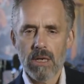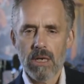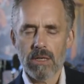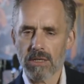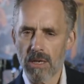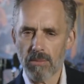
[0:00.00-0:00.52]

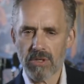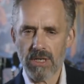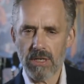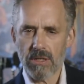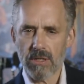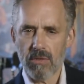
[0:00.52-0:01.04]
in some
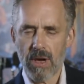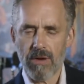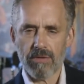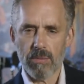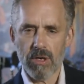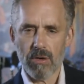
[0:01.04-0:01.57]
sense you
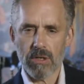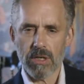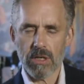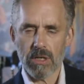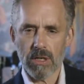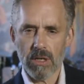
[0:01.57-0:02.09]
have to be
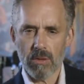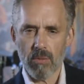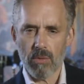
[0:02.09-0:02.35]
articulating